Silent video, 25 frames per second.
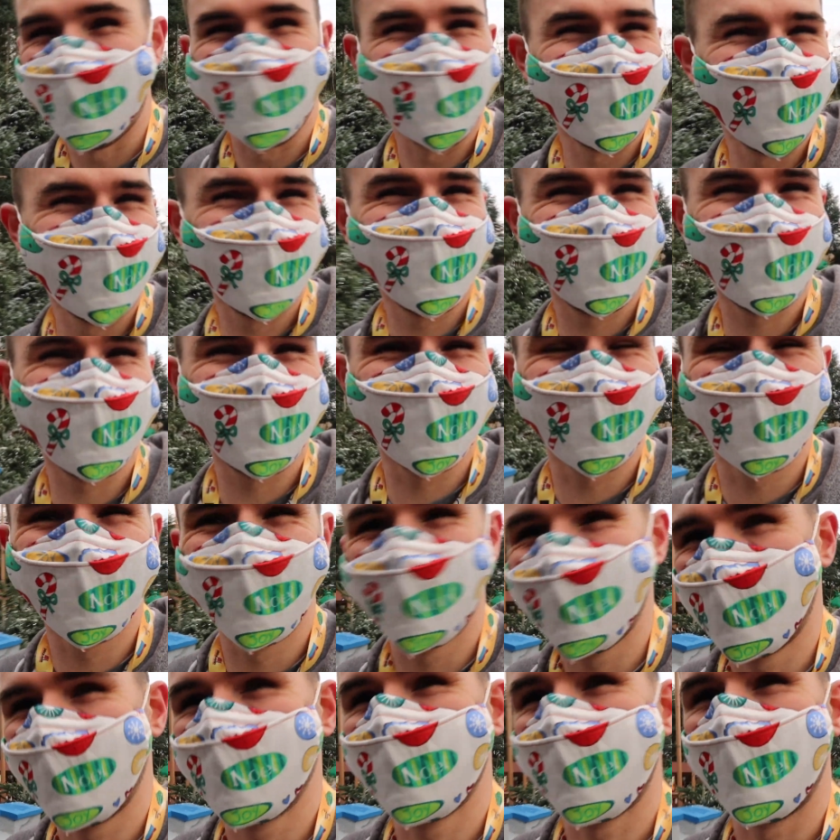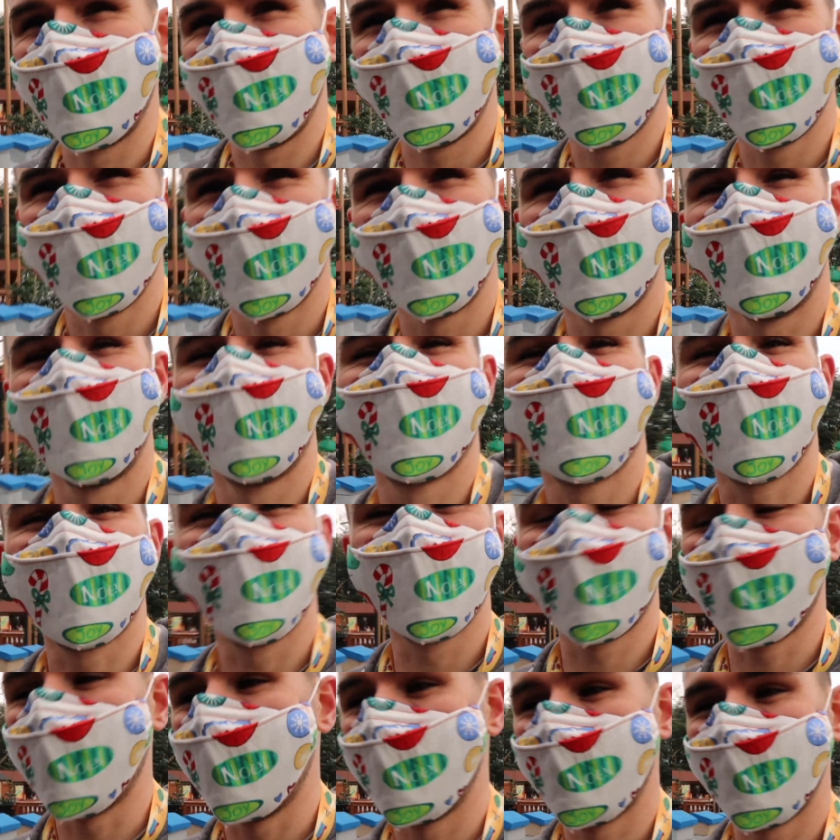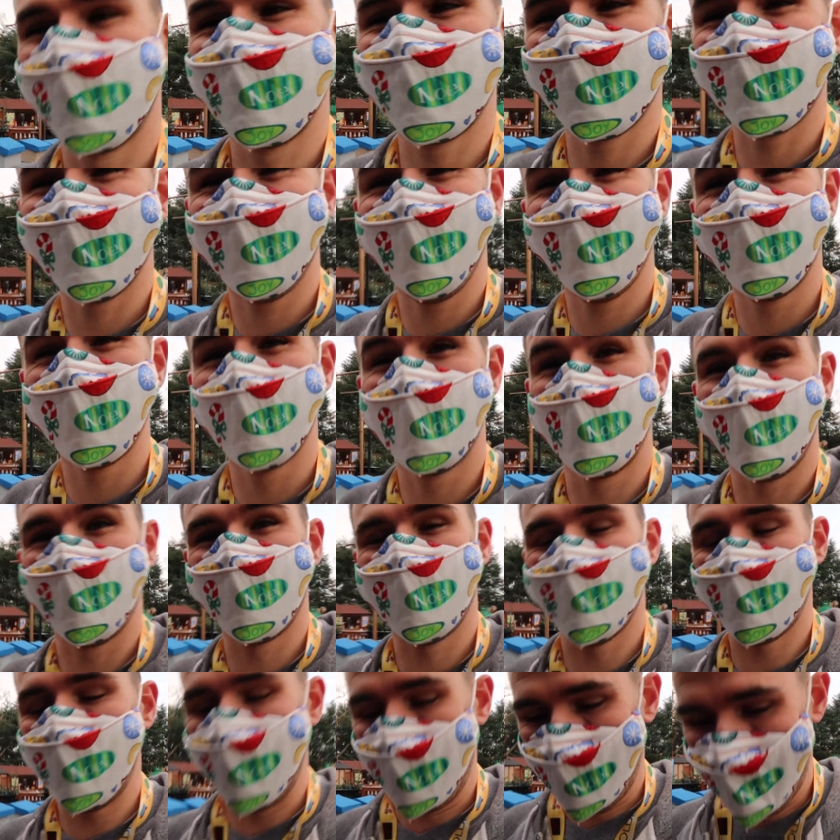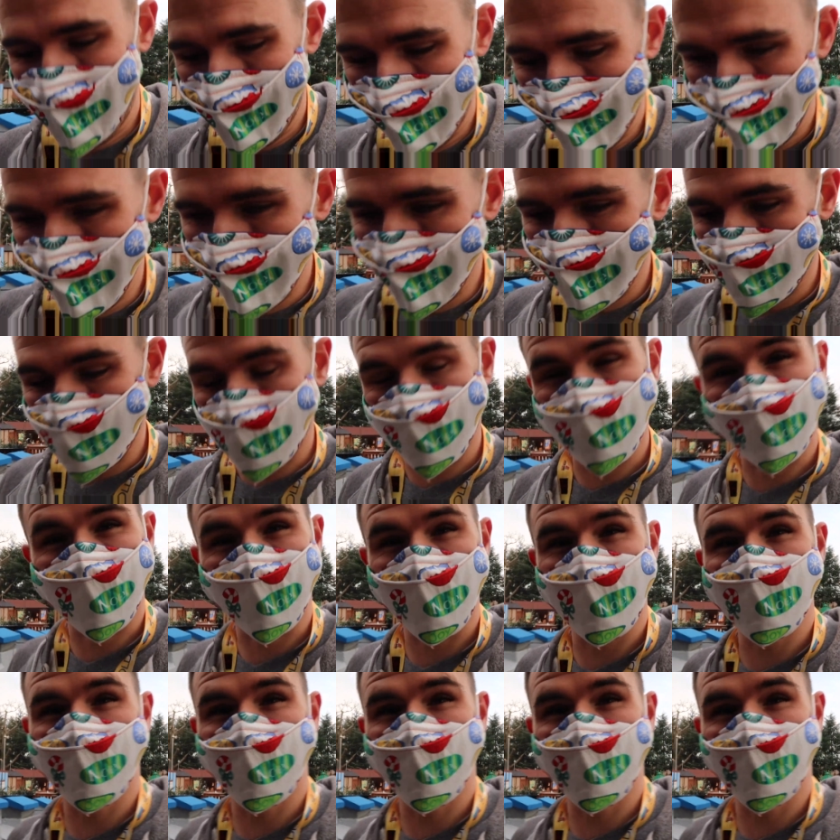This is a pretty cool roller coaster. It's got a little bit of a story